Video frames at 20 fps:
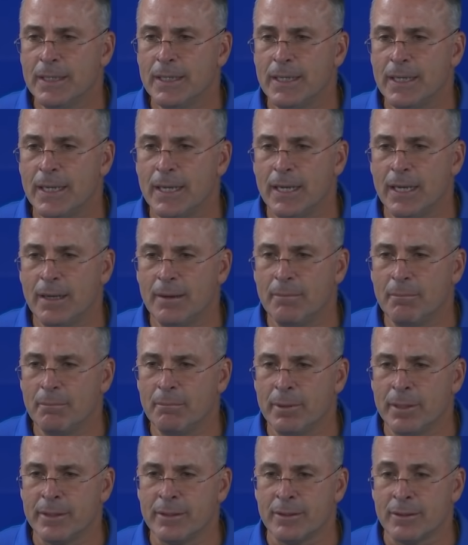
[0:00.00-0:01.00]
Um,
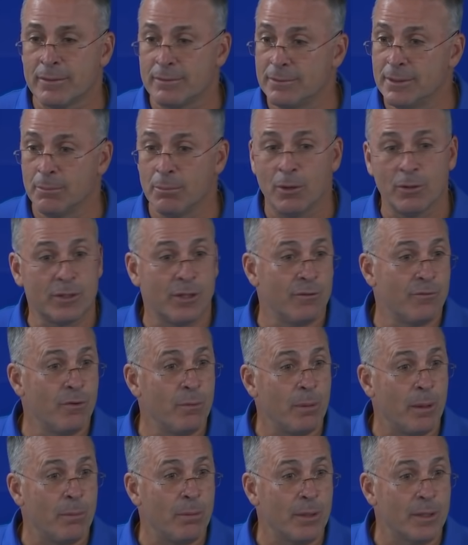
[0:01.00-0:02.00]
but they're, they're both good
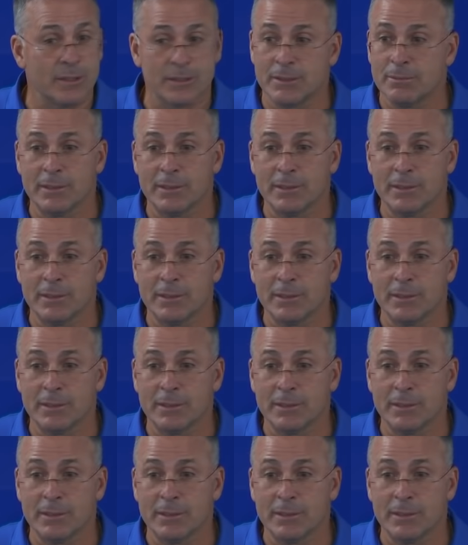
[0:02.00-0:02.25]
football players.